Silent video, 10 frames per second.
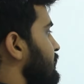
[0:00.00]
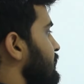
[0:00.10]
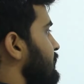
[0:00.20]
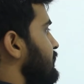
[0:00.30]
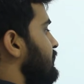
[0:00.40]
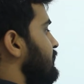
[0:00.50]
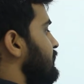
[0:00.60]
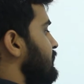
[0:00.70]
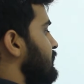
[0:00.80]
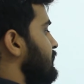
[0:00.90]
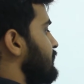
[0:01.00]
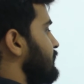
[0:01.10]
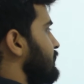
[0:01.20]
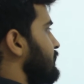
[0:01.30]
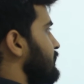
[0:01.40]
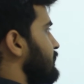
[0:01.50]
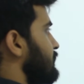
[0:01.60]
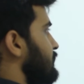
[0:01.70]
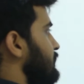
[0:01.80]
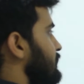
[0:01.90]

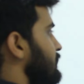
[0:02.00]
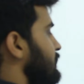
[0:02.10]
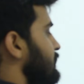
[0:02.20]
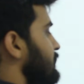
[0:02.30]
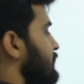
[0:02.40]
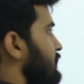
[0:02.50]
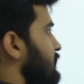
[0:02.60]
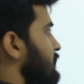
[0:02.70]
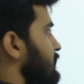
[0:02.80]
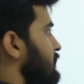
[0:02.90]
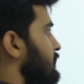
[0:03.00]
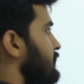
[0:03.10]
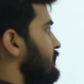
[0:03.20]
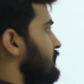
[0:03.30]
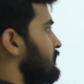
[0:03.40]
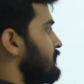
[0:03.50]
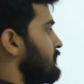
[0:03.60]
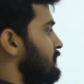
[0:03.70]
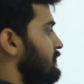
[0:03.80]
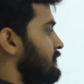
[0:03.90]

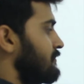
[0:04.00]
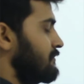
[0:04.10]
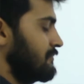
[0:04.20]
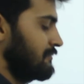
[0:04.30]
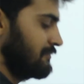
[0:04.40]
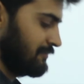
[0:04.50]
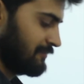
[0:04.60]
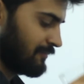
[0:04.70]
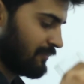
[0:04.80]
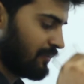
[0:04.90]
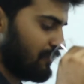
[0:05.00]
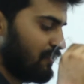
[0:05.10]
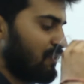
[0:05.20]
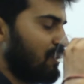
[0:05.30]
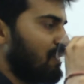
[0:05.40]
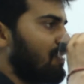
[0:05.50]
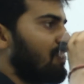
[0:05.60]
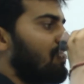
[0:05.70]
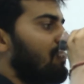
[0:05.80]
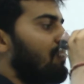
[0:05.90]

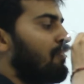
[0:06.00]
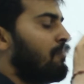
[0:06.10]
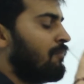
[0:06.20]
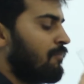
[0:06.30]
No one is speaking in this clip.